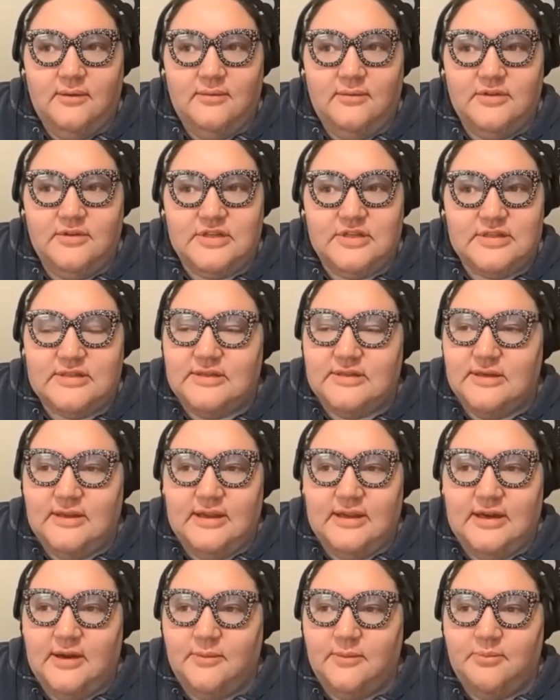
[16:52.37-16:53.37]
just
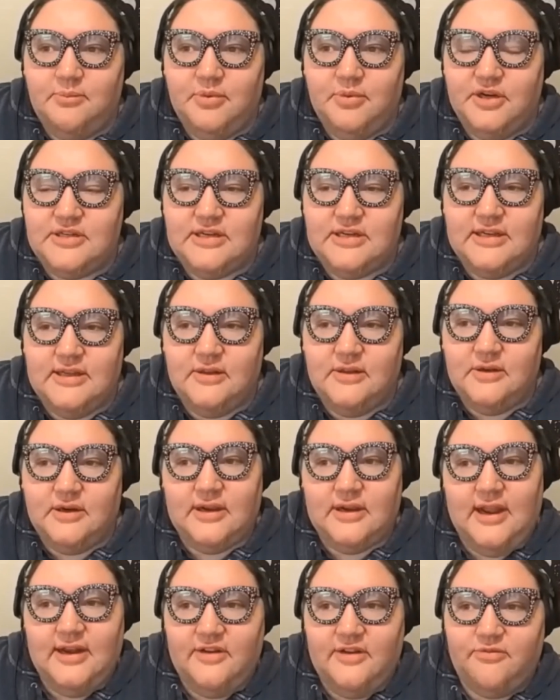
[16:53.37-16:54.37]
particular
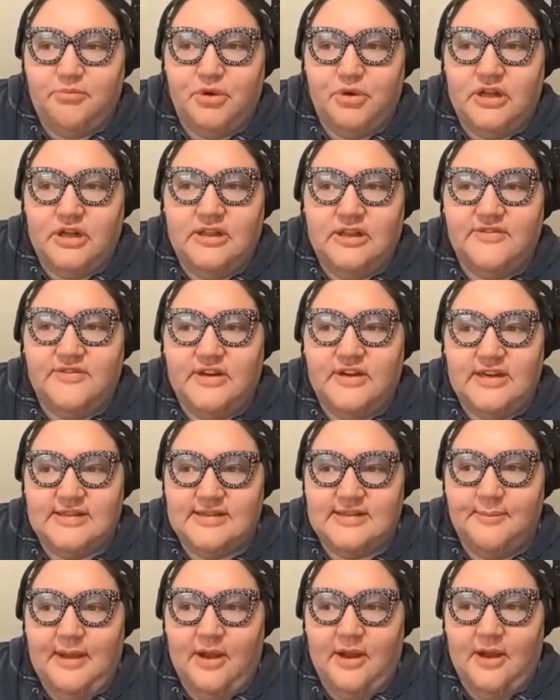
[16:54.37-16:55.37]
kind of proclivities
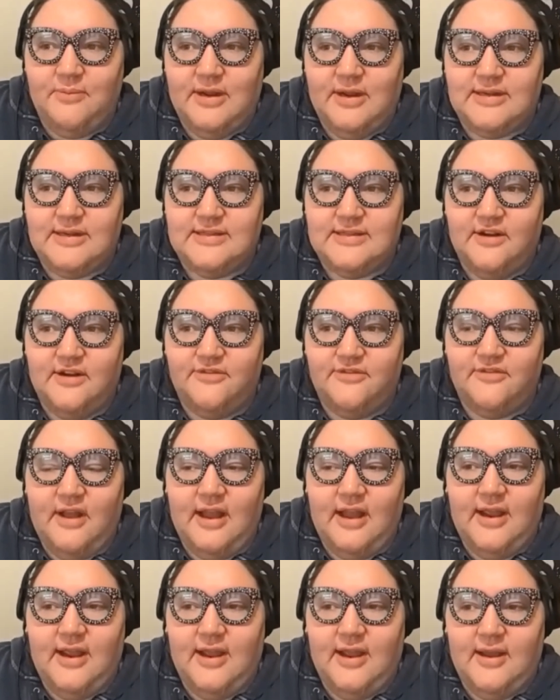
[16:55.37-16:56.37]
about myself.
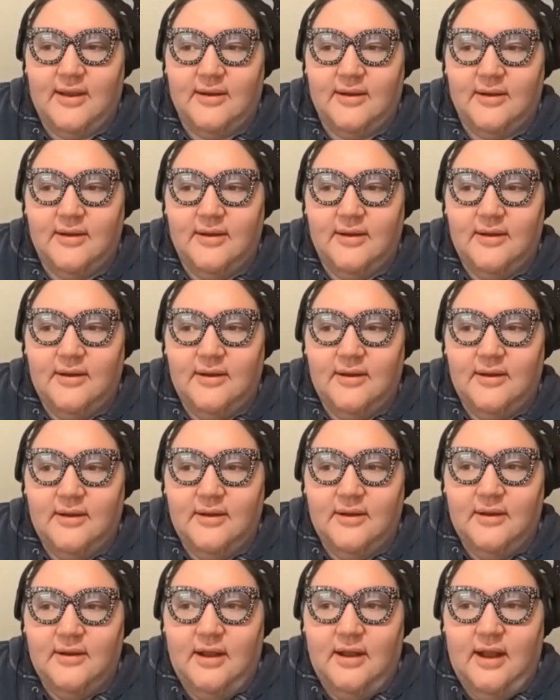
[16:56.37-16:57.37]
I
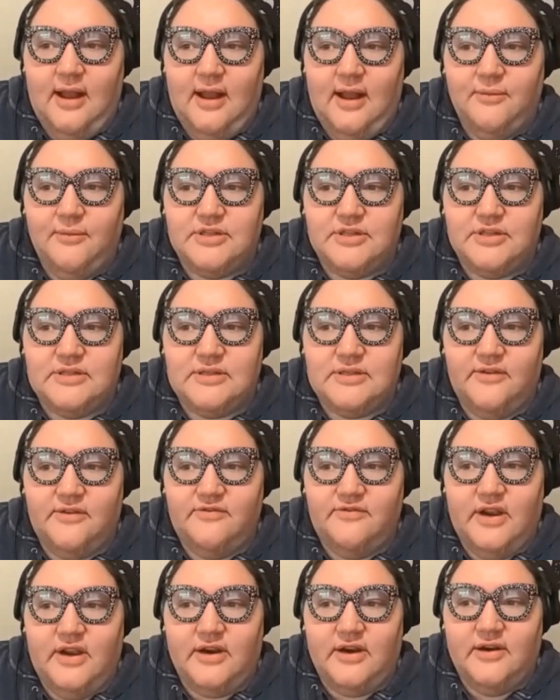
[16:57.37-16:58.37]
was a
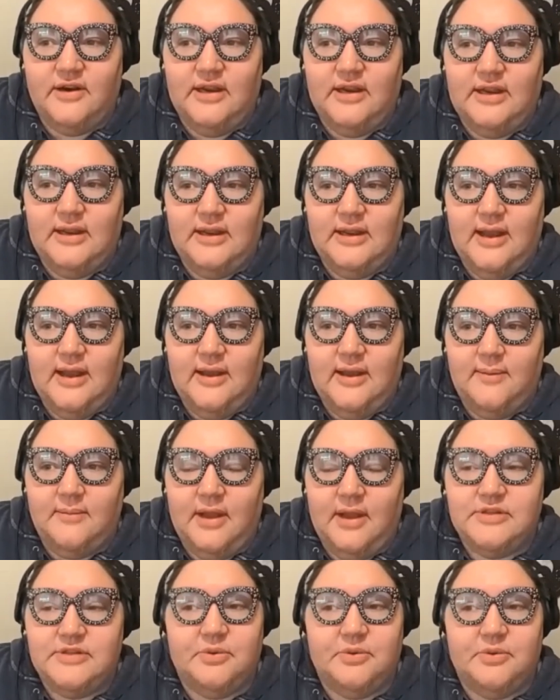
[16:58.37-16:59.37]

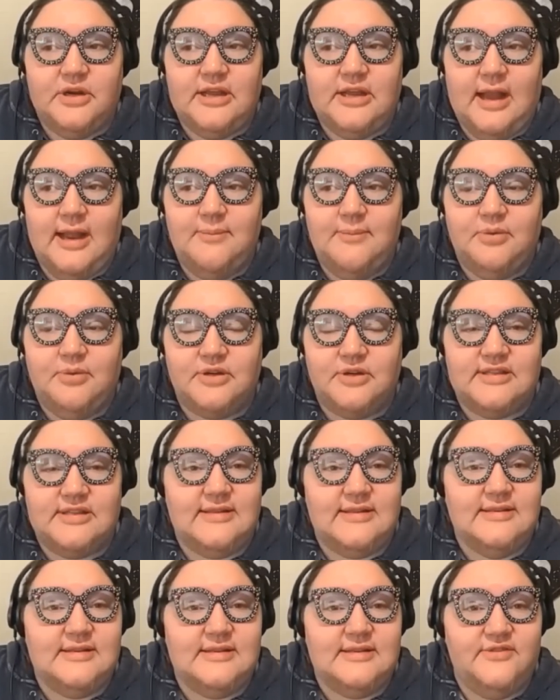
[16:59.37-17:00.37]
pretty
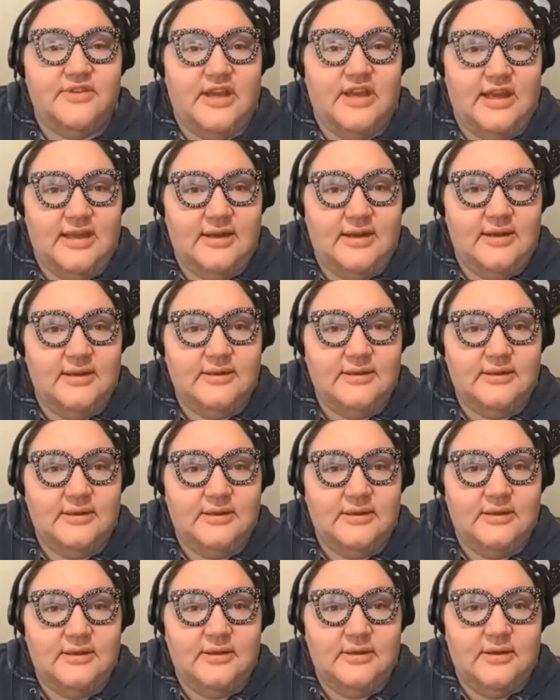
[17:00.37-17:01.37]
hypersensitive kid,
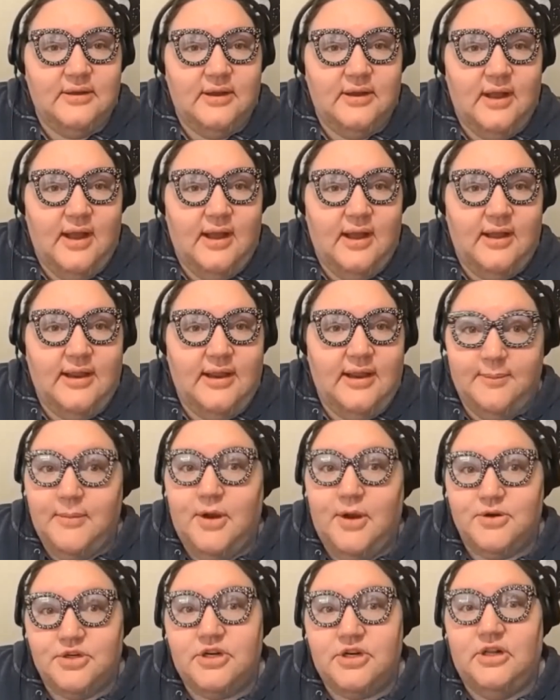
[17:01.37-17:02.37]

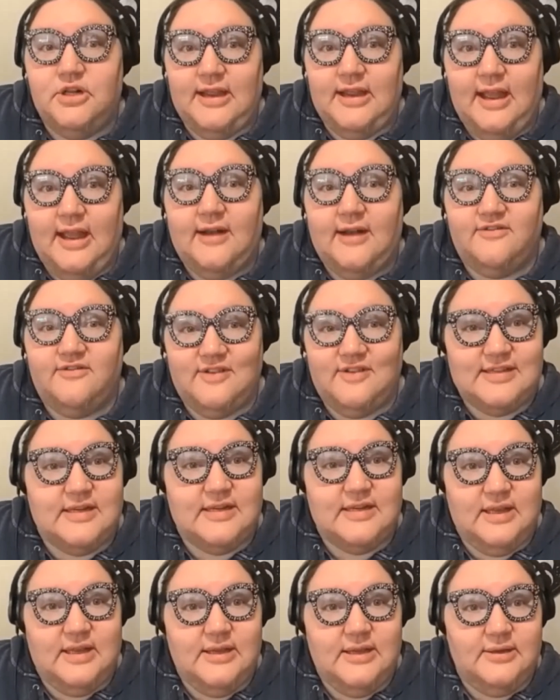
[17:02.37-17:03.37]
emotionally and
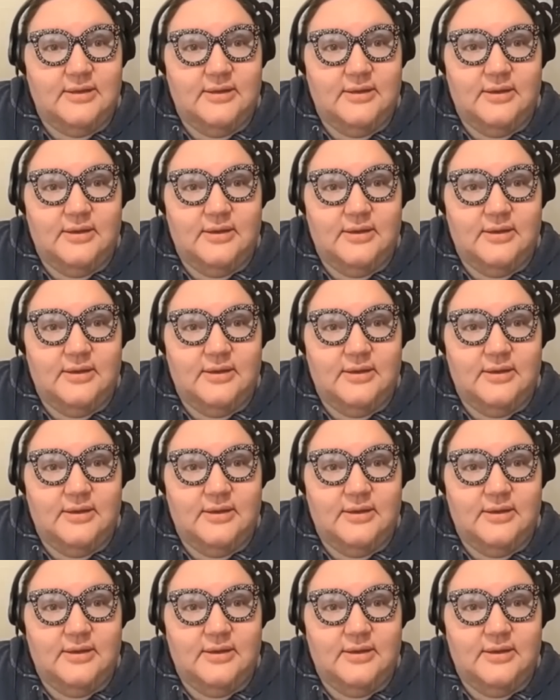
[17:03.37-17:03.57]
physically,